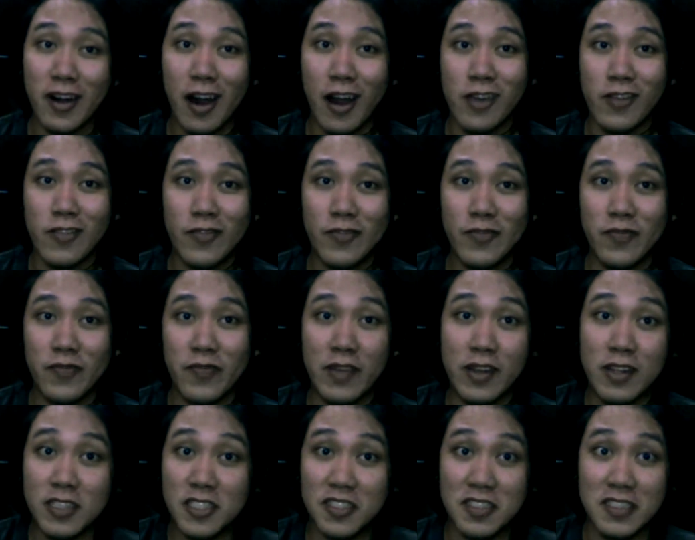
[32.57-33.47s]
I
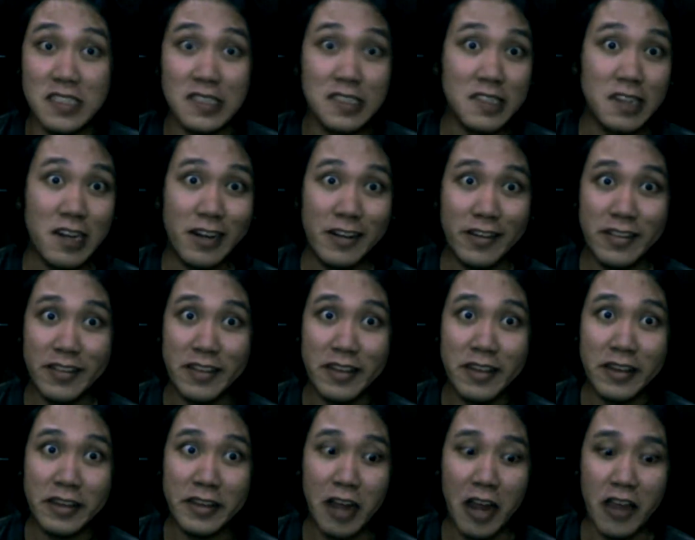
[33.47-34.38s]
finished the entire
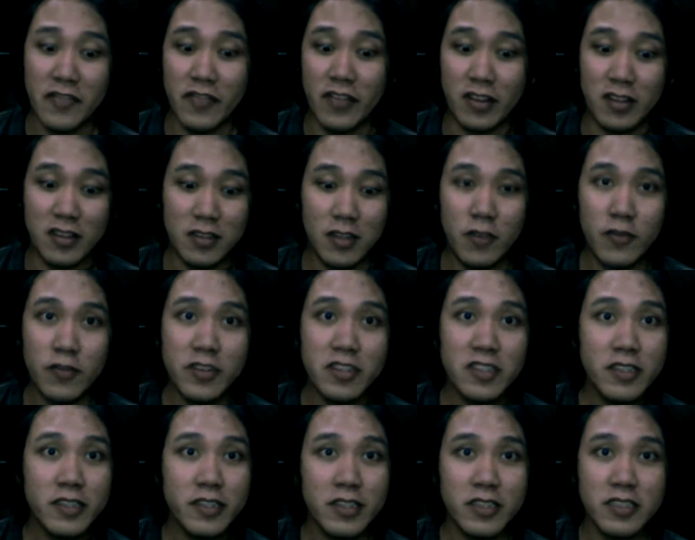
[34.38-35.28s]
thing. I fell in love with
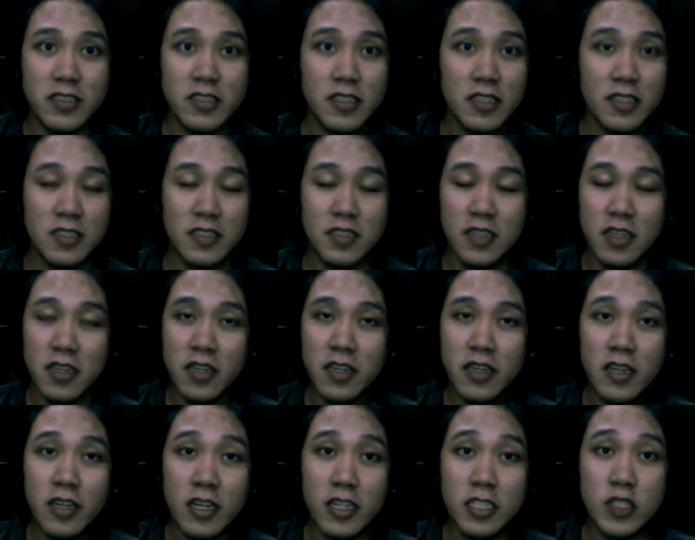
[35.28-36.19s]
it.
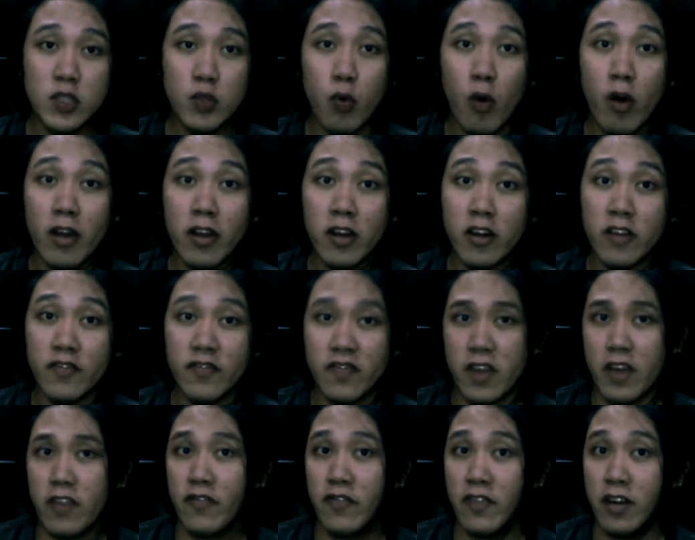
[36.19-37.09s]
It's one of,
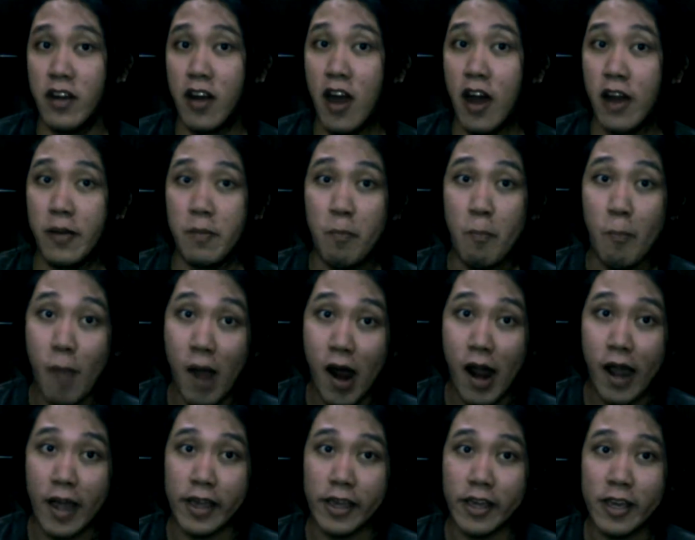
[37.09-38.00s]
if not
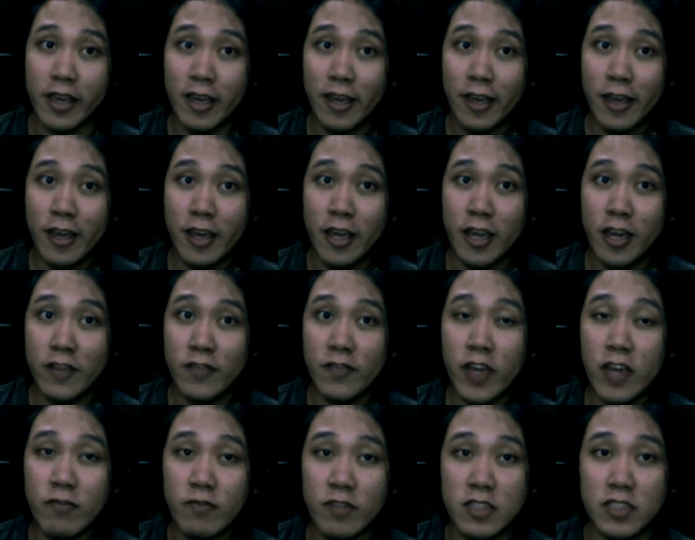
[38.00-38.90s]
my,
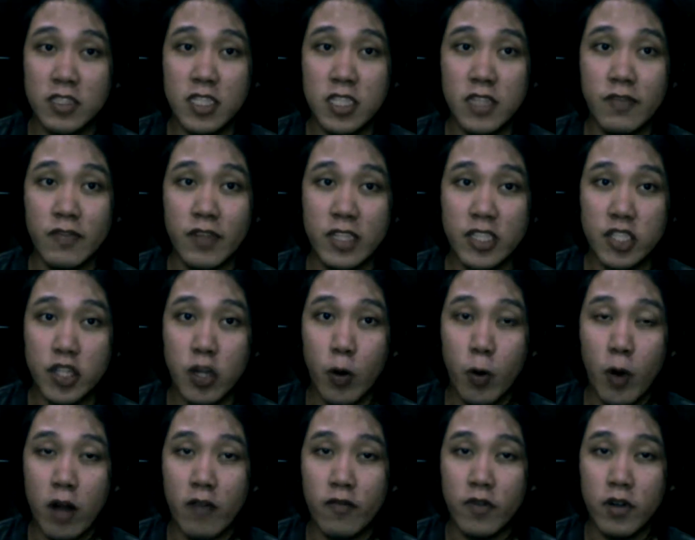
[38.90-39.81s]
favorite TV
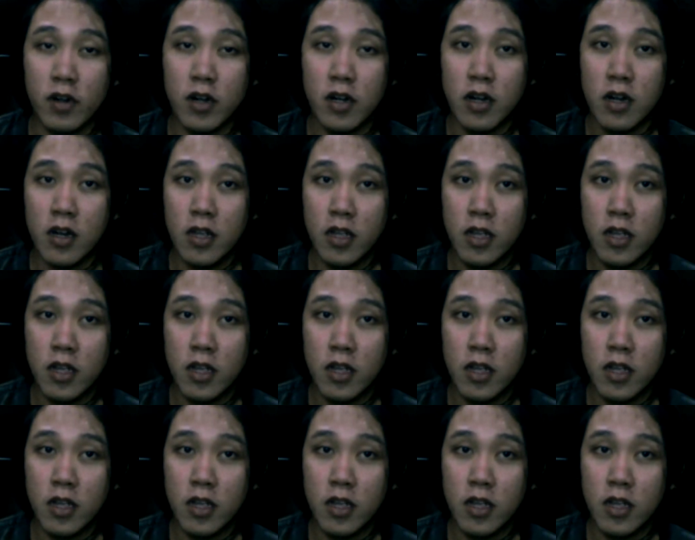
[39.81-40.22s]
show ever.